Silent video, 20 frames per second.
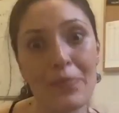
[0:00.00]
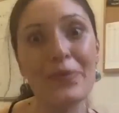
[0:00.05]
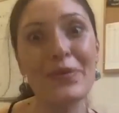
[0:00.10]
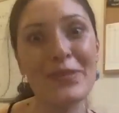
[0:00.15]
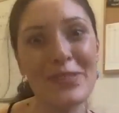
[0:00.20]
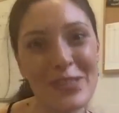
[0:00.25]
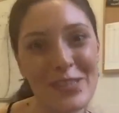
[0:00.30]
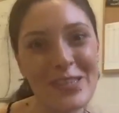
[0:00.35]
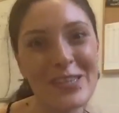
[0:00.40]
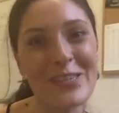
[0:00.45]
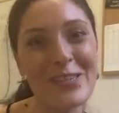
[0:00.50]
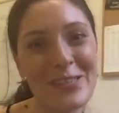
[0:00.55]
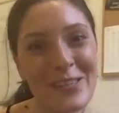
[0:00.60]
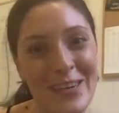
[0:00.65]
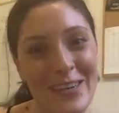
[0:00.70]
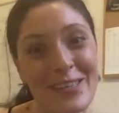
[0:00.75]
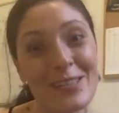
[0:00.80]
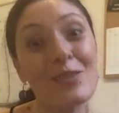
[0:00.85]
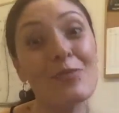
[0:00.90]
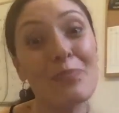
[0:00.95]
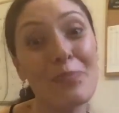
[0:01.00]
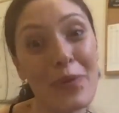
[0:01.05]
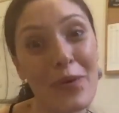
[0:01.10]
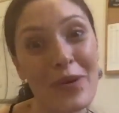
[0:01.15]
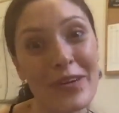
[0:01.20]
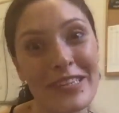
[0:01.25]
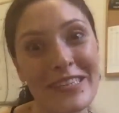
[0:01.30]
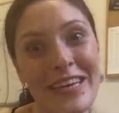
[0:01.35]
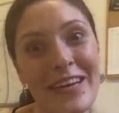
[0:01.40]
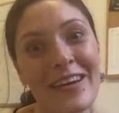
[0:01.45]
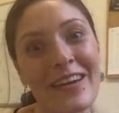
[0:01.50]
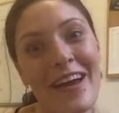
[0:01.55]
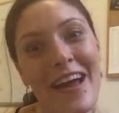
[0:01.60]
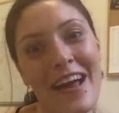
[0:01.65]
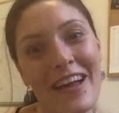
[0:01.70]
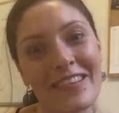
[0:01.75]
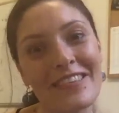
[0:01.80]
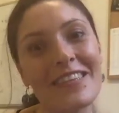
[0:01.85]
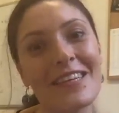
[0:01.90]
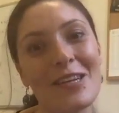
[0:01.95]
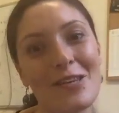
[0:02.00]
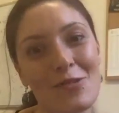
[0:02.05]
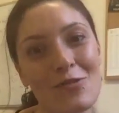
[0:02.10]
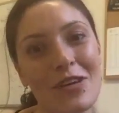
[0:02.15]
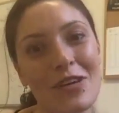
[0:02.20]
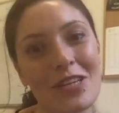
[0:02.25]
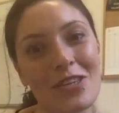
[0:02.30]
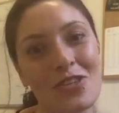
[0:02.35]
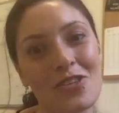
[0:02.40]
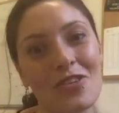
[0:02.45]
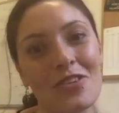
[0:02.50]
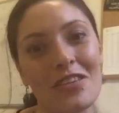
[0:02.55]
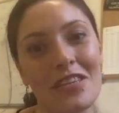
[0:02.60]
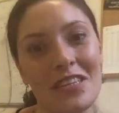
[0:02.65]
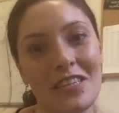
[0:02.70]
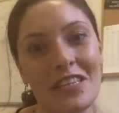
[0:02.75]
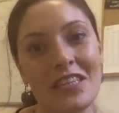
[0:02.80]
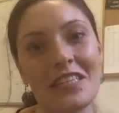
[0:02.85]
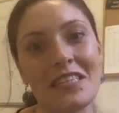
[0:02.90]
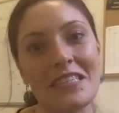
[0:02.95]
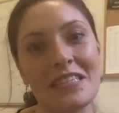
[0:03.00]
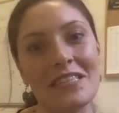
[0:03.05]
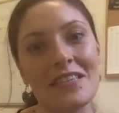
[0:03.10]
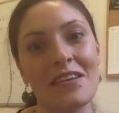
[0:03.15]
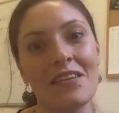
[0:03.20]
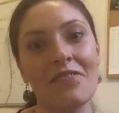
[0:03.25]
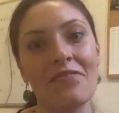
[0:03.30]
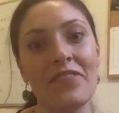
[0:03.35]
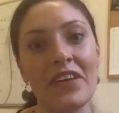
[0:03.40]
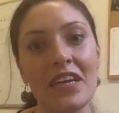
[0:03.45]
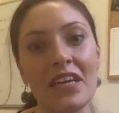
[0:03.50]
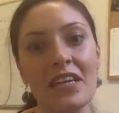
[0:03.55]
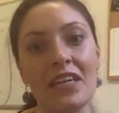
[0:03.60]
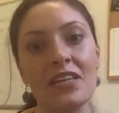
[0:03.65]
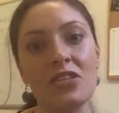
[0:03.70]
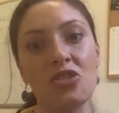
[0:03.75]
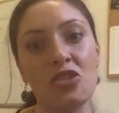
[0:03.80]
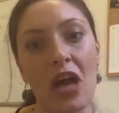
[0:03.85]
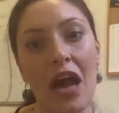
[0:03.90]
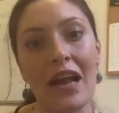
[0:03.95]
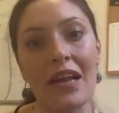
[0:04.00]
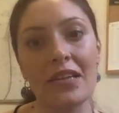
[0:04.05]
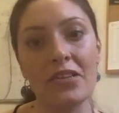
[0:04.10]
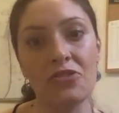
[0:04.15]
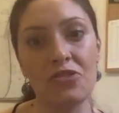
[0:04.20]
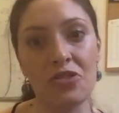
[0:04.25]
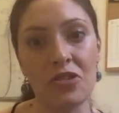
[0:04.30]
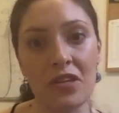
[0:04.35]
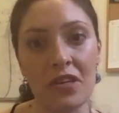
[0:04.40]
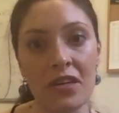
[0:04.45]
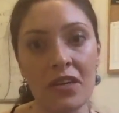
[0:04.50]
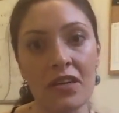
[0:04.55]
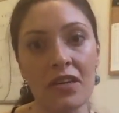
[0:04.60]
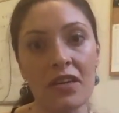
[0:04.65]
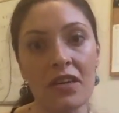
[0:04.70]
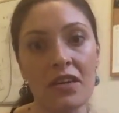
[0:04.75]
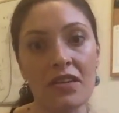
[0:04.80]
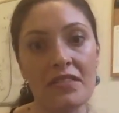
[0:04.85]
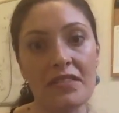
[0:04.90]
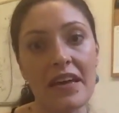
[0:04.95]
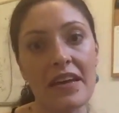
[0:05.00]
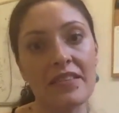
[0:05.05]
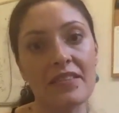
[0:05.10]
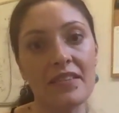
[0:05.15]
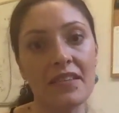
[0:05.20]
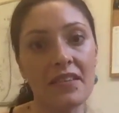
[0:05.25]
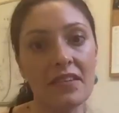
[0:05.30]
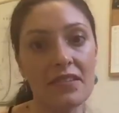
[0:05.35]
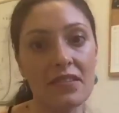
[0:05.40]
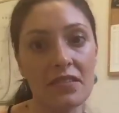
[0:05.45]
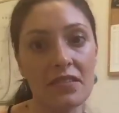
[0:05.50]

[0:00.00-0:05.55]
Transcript: children support their health and education in these very challenging settings.